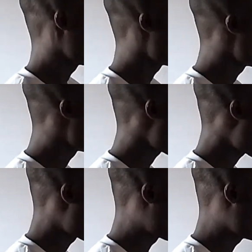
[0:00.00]
word
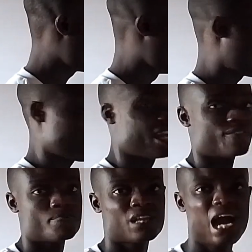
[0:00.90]
buy,
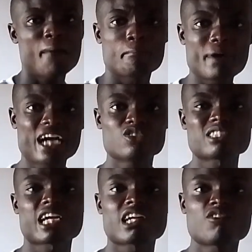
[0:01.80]
buy, and
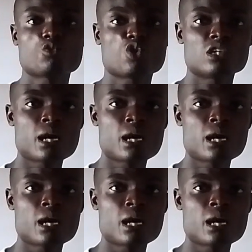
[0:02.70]
buy, just like you have the